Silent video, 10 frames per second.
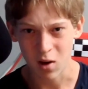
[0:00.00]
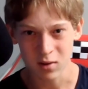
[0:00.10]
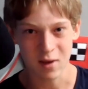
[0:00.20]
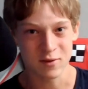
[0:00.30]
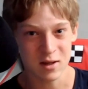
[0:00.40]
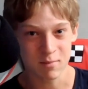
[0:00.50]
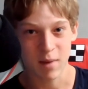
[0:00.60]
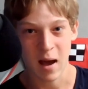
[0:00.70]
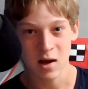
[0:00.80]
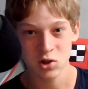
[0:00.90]
Polyev's getting
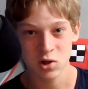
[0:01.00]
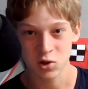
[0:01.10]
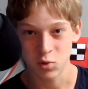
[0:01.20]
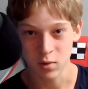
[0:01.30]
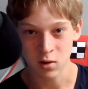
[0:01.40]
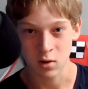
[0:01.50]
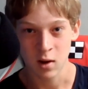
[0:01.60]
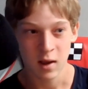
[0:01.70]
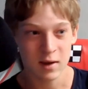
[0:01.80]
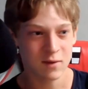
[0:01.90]
bashed on Twitter.
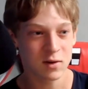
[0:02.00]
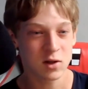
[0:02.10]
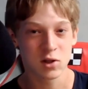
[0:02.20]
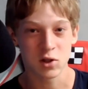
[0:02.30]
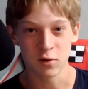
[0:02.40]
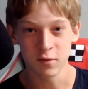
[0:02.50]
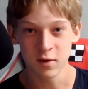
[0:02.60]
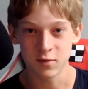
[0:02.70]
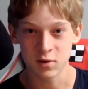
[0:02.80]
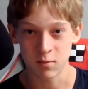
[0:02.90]
And even
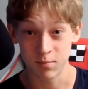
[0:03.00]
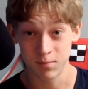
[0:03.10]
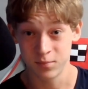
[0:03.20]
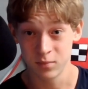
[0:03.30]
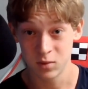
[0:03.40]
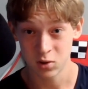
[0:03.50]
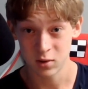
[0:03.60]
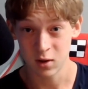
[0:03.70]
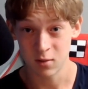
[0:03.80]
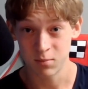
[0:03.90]
conservatives are
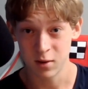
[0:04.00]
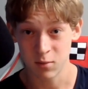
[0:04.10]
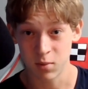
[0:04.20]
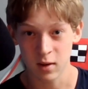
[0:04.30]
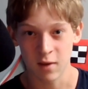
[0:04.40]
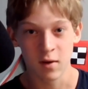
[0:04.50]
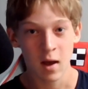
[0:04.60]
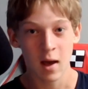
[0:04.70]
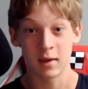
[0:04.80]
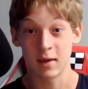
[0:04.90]
turning on Pierre Polyev.
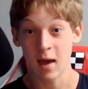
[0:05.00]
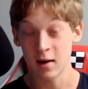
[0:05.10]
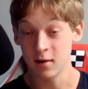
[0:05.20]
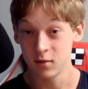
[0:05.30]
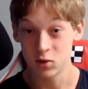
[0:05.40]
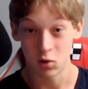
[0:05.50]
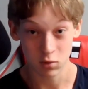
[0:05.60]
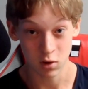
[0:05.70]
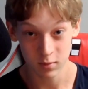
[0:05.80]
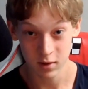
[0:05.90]
Again, don't
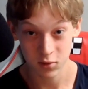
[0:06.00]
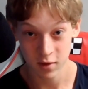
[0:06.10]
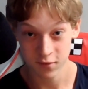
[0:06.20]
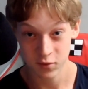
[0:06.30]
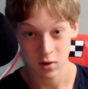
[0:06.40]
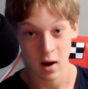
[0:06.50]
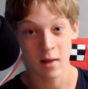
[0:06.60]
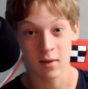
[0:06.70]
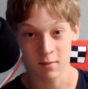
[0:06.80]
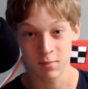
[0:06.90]
call me a grifter. I
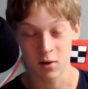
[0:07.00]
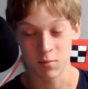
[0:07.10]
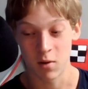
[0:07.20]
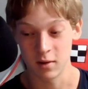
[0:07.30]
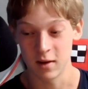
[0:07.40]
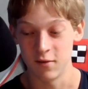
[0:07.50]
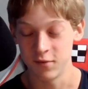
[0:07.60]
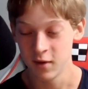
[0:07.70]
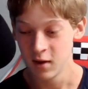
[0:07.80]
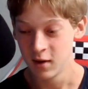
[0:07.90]
like Pierre
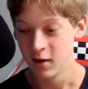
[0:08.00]
Polyev.